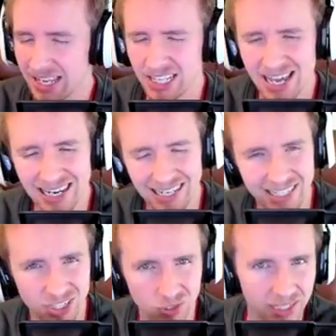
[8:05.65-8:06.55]
you
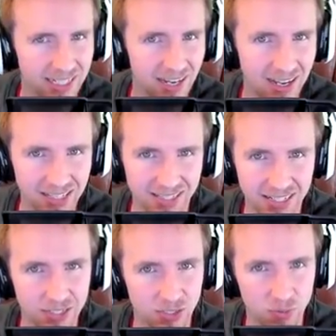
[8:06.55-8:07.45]
literally can't
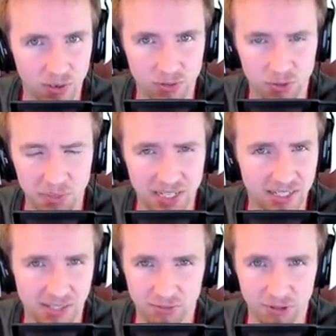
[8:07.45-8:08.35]
see 200
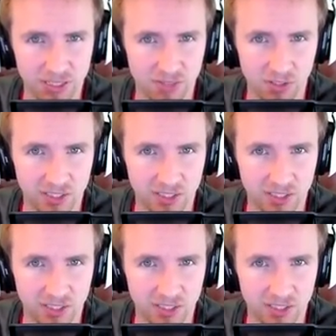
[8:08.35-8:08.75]
meters in front of your